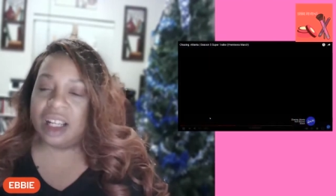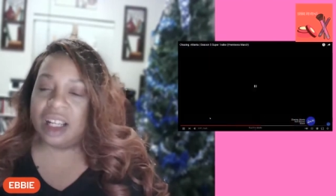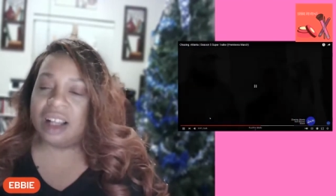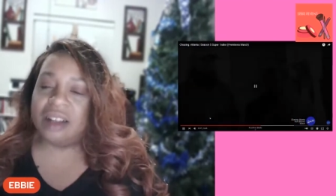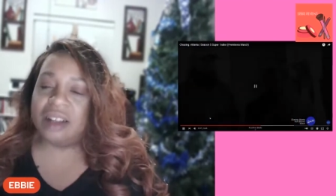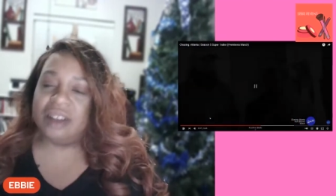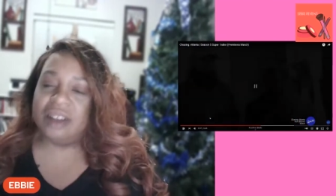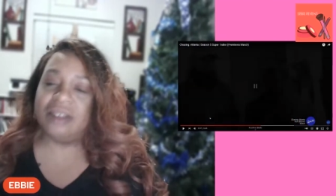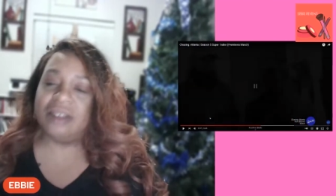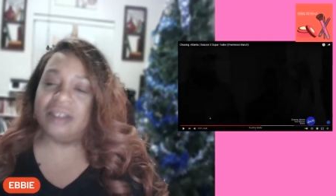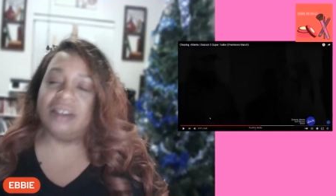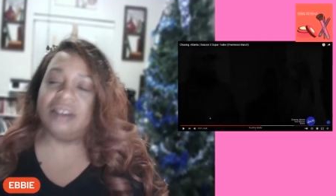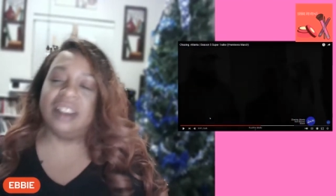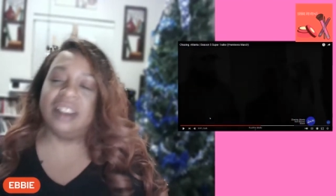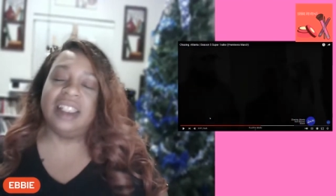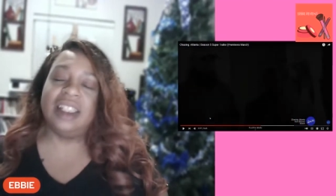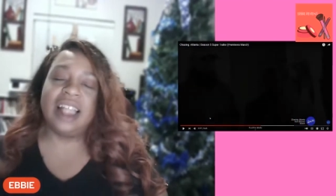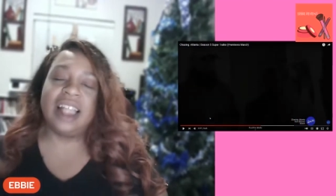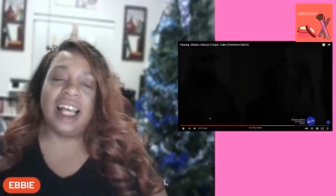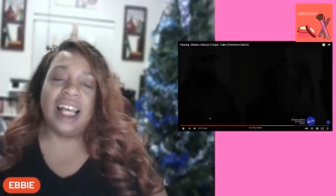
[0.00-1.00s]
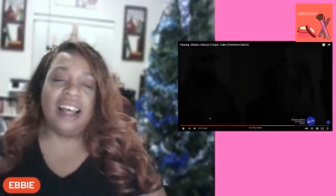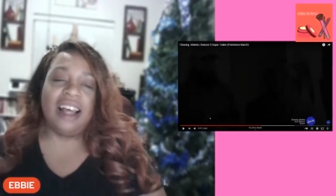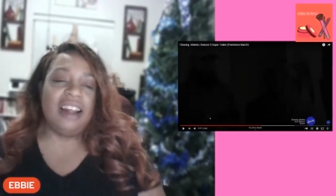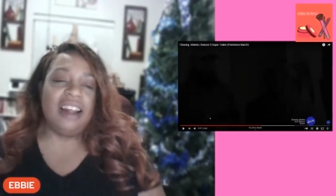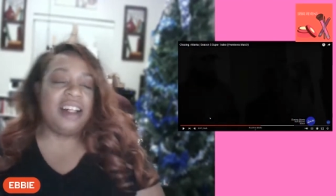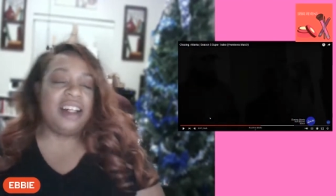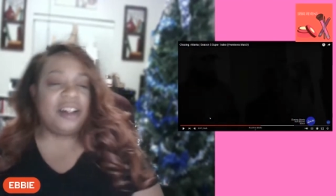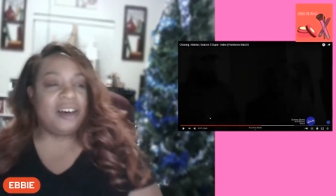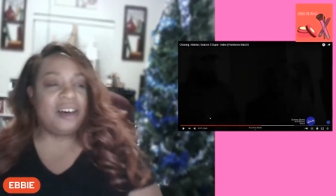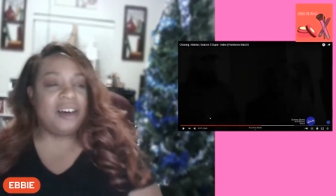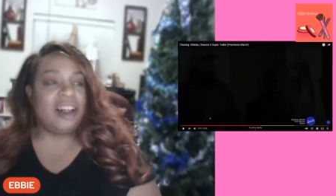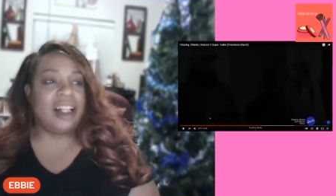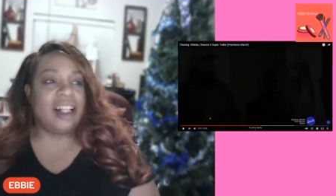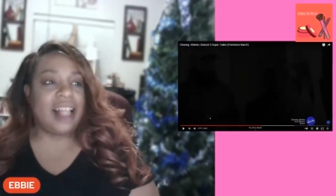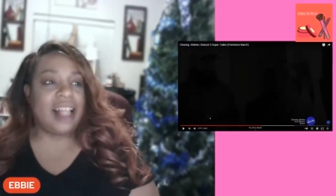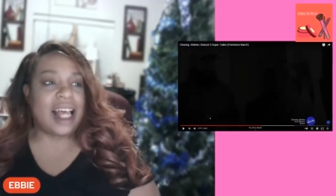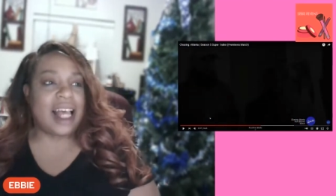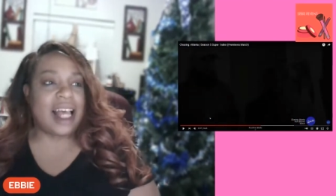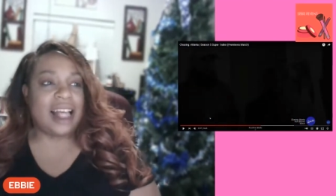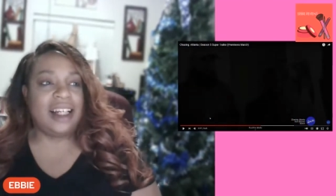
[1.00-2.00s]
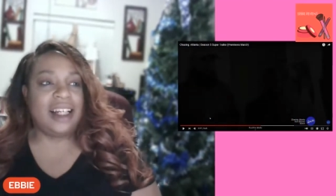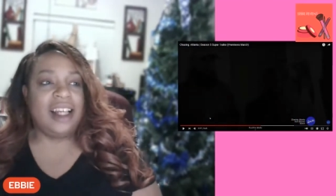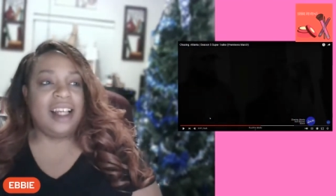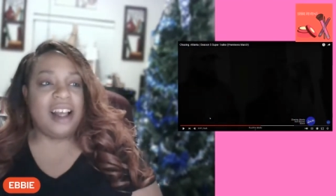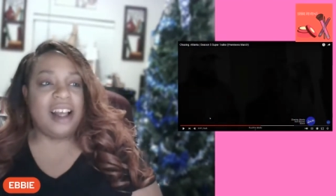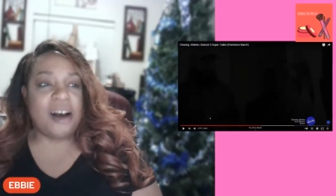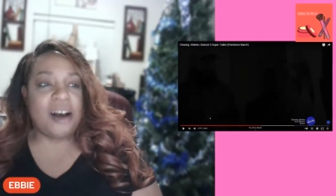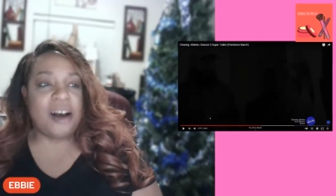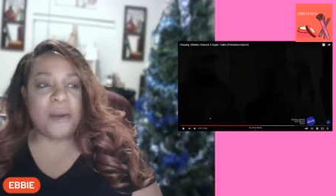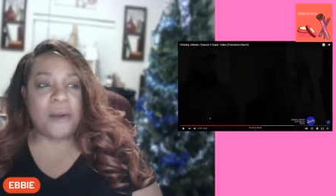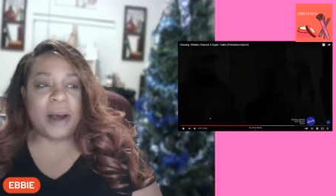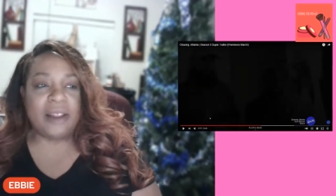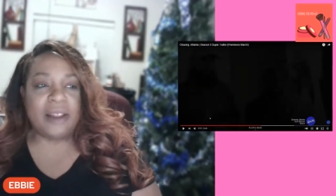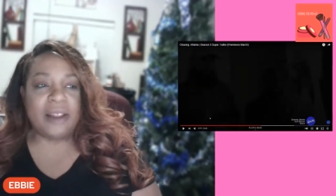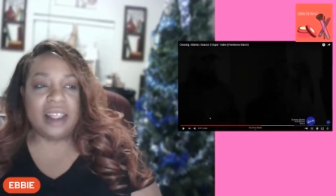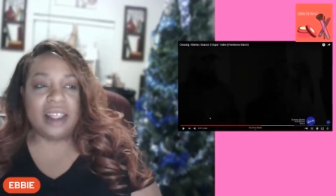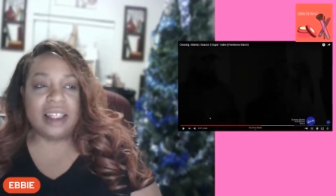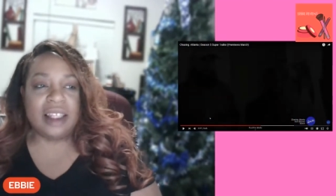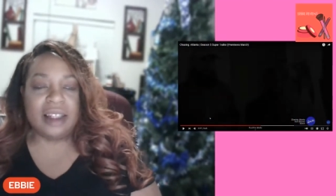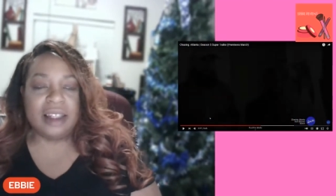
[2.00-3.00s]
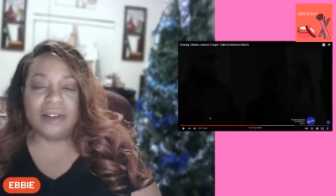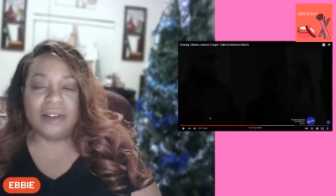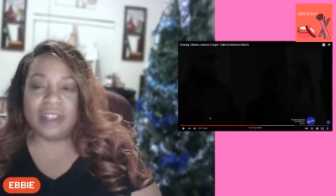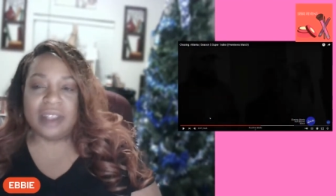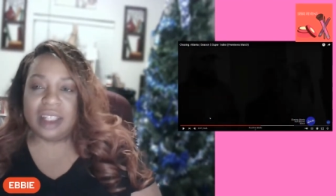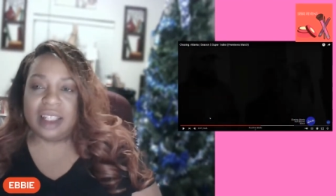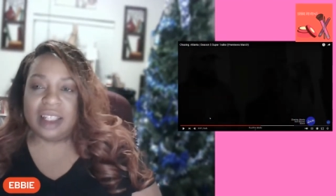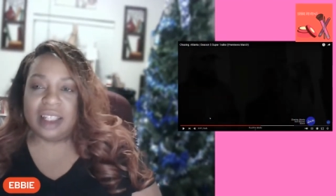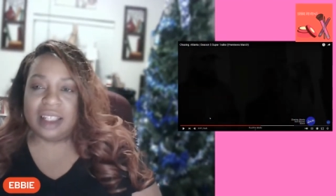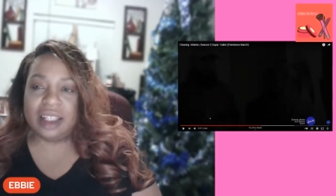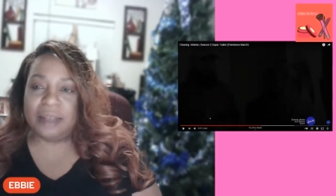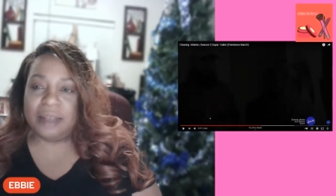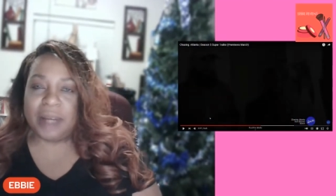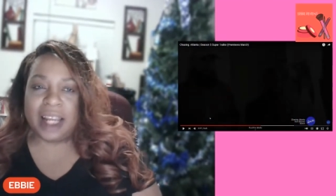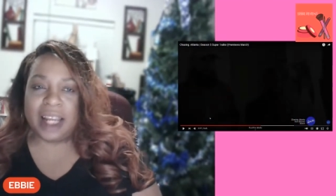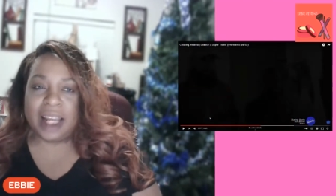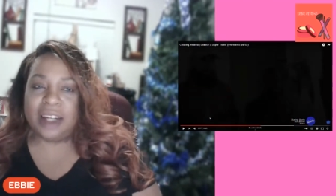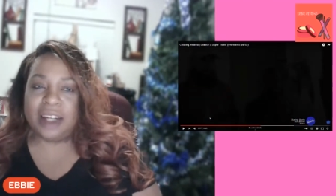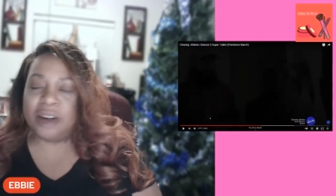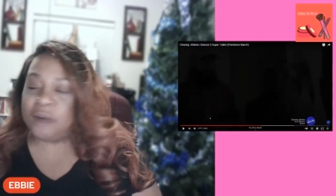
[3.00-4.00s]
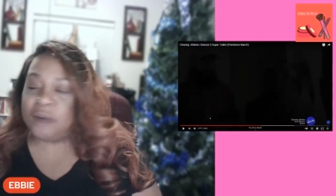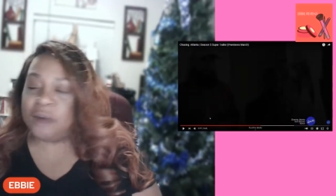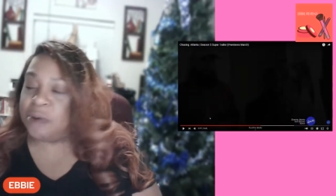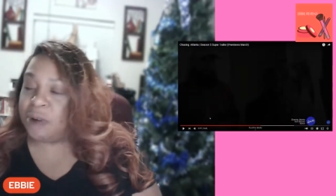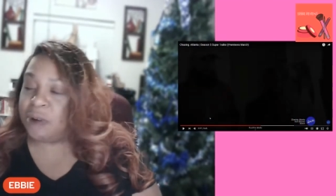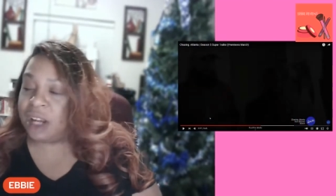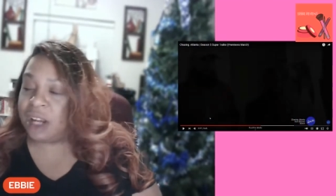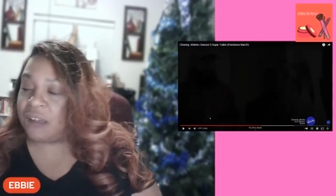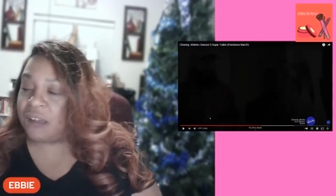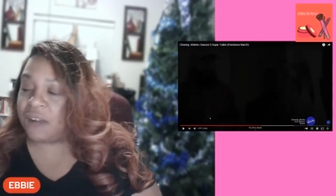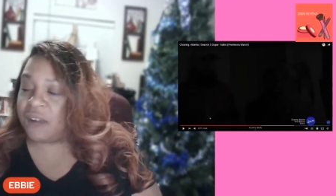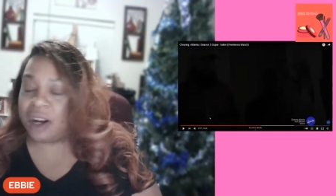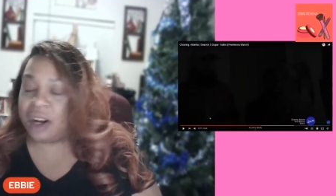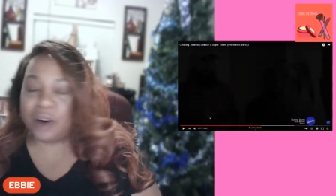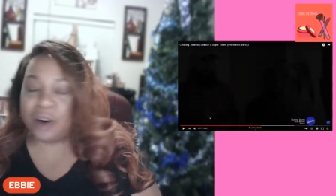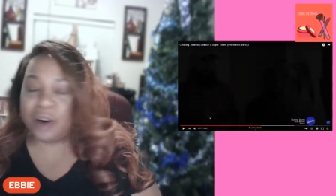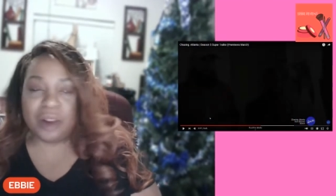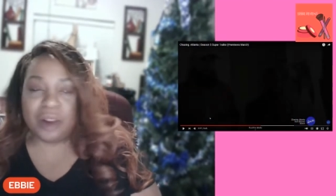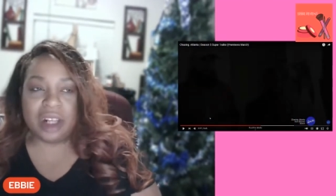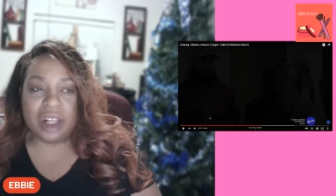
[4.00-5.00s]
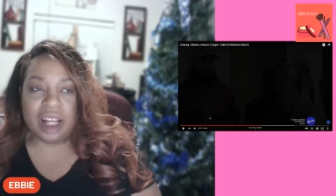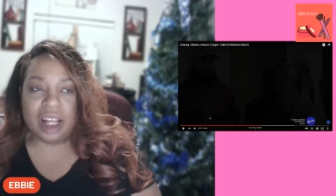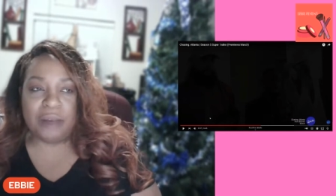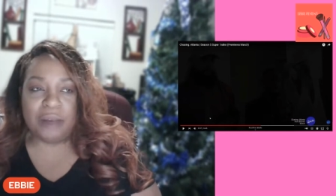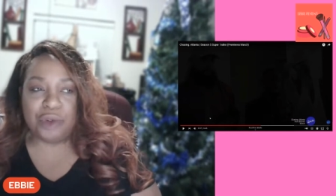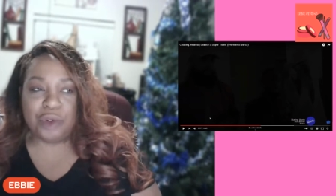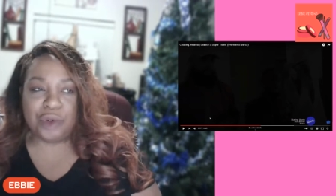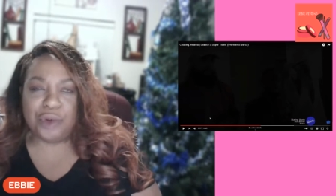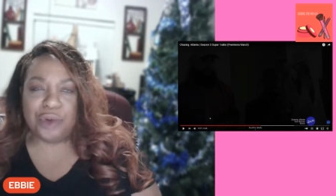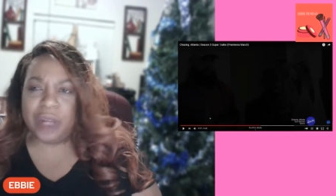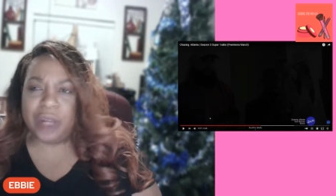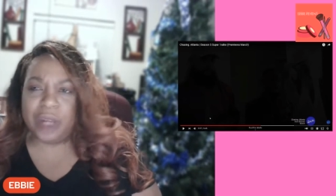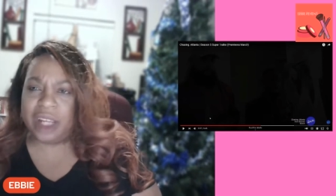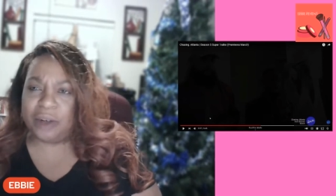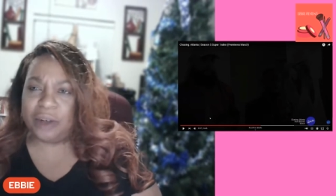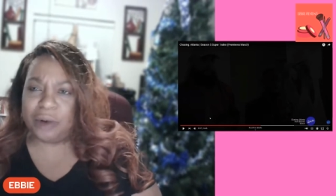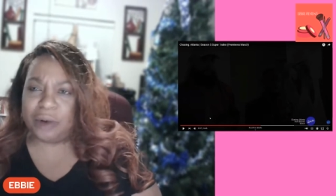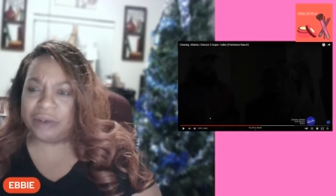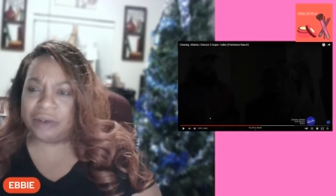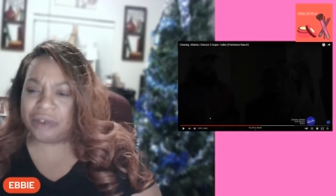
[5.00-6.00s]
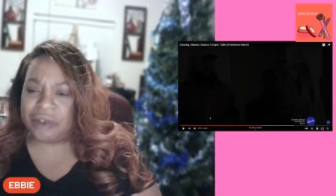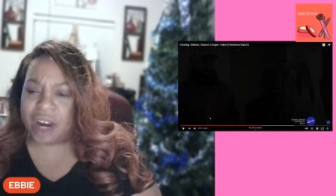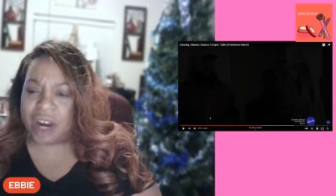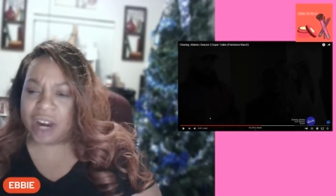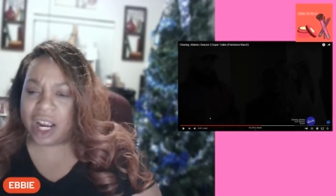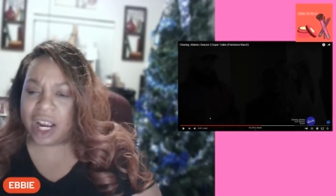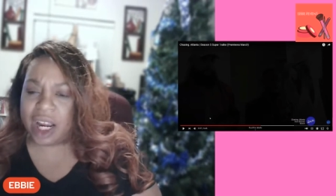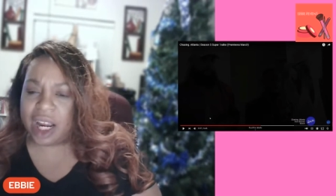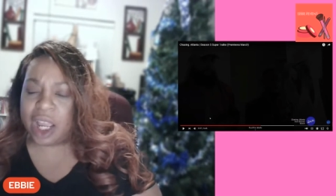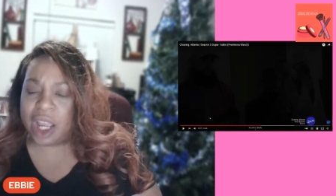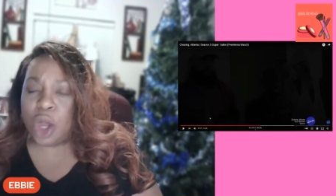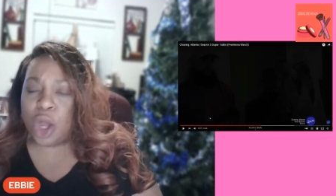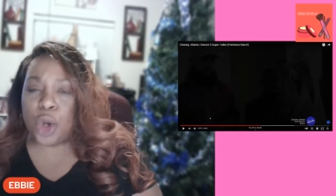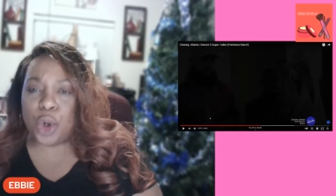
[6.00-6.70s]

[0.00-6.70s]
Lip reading: Hold on. Now, I done heard a lot about this new season, but at no point have I heard the name Drew and or Friday.